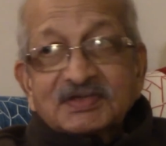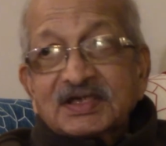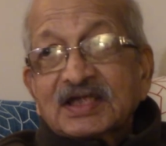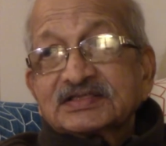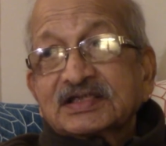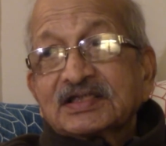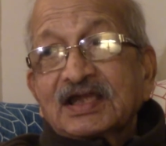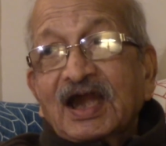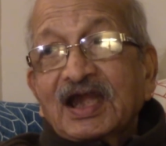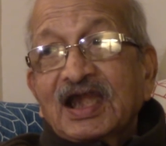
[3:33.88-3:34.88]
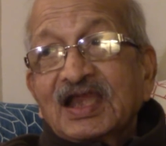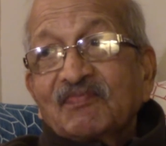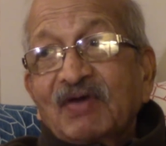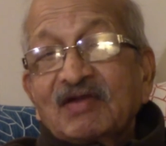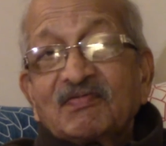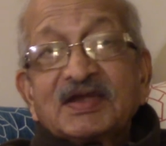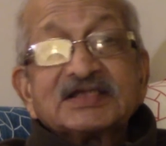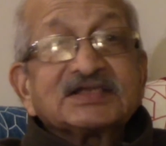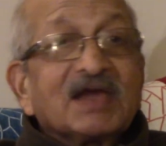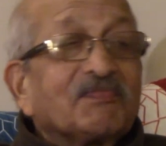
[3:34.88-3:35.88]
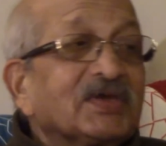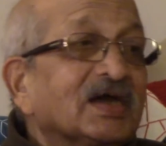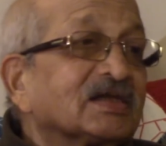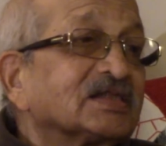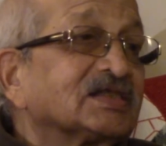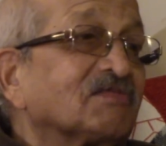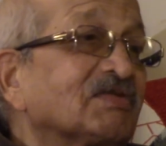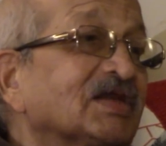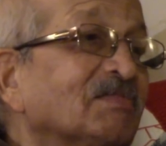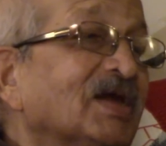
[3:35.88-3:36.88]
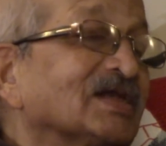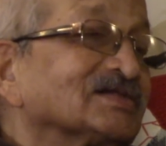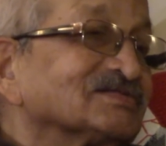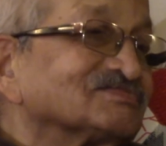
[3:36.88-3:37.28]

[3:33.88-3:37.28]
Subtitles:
in real sense, that identifier will disappear, nothing will remain.